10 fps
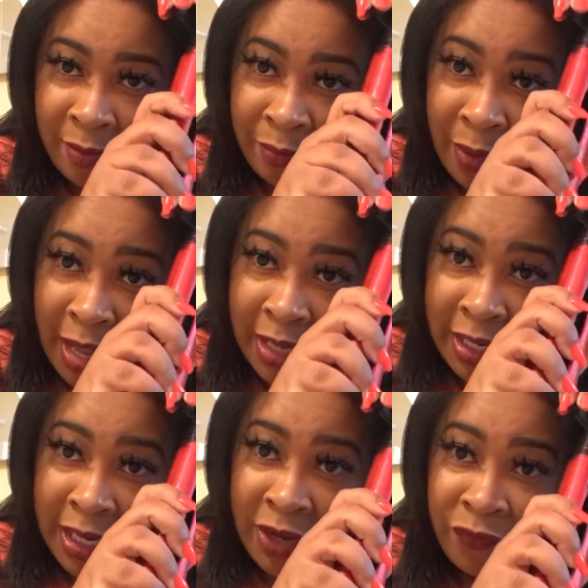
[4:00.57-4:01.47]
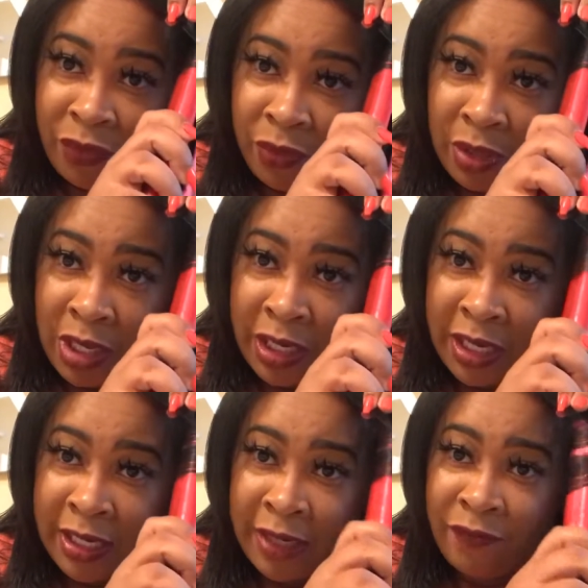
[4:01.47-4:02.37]
But if you're
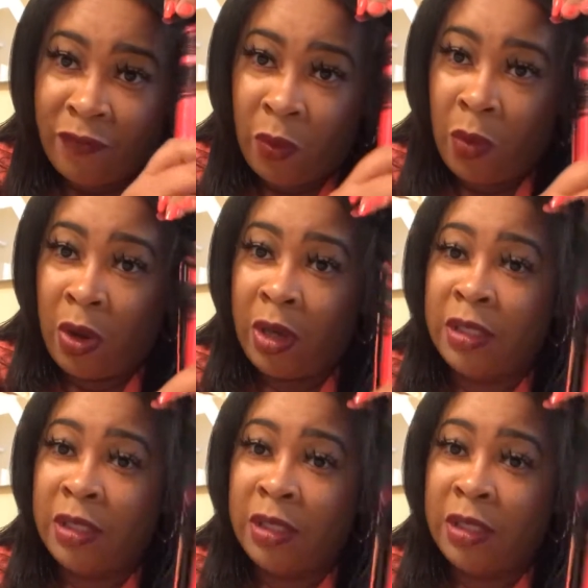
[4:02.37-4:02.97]
looking for